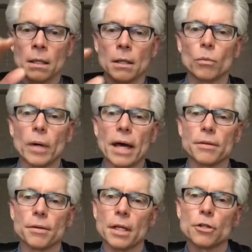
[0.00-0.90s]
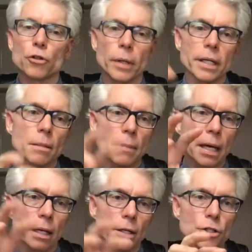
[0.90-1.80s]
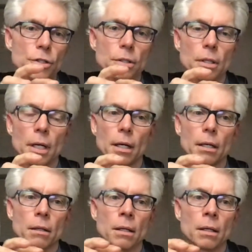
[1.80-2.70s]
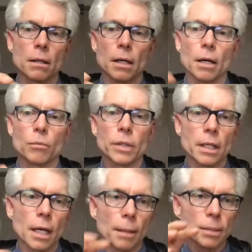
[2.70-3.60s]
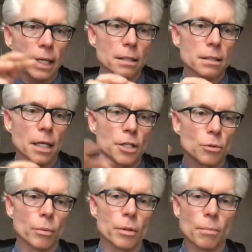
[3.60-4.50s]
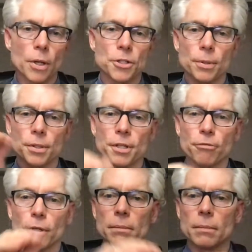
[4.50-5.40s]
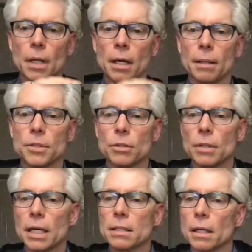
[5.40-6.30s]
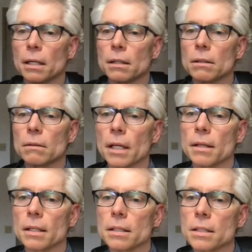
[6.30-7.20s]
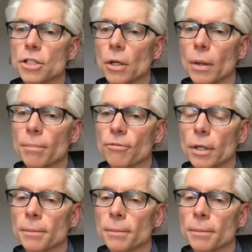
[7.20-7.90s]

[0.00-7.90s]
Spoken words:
rather than trying to manage a really complicated schedule with multiple different due dates and things to show up for.